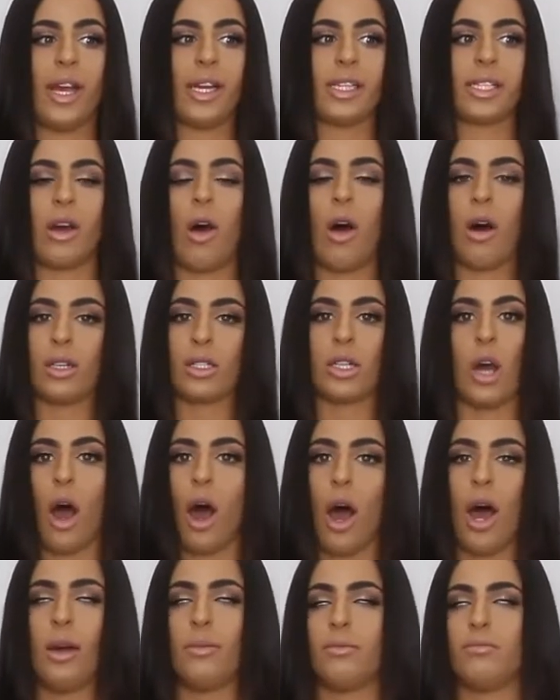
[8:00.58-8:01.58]
it with this
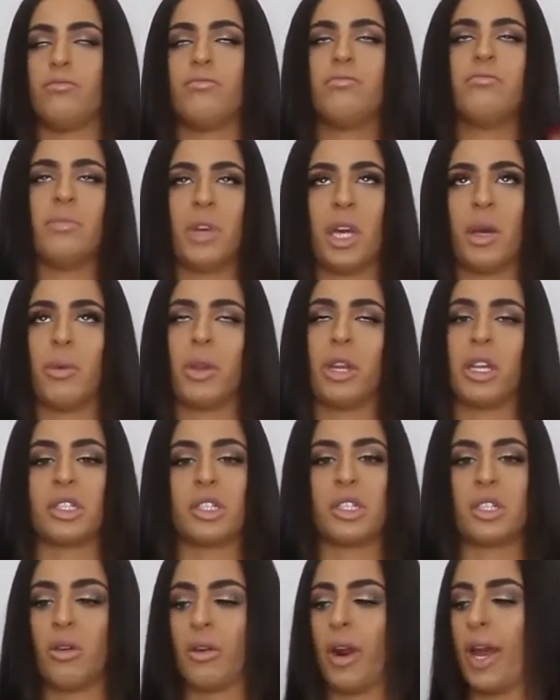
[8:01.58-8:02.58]
on top,
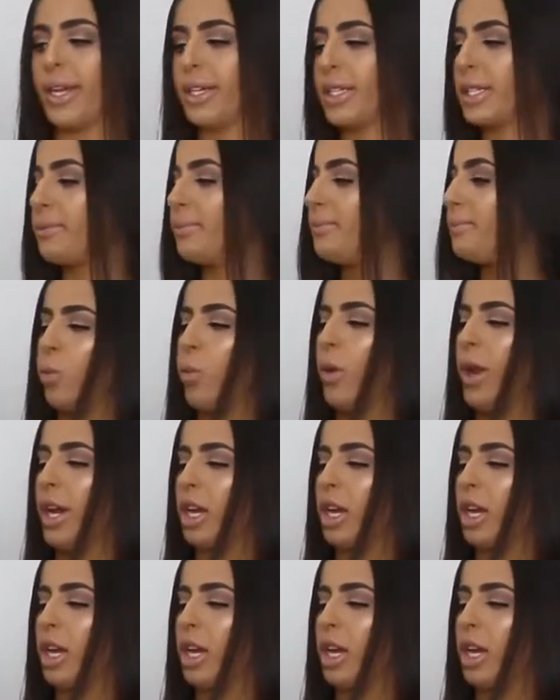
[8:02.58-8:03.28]
it would look so nice.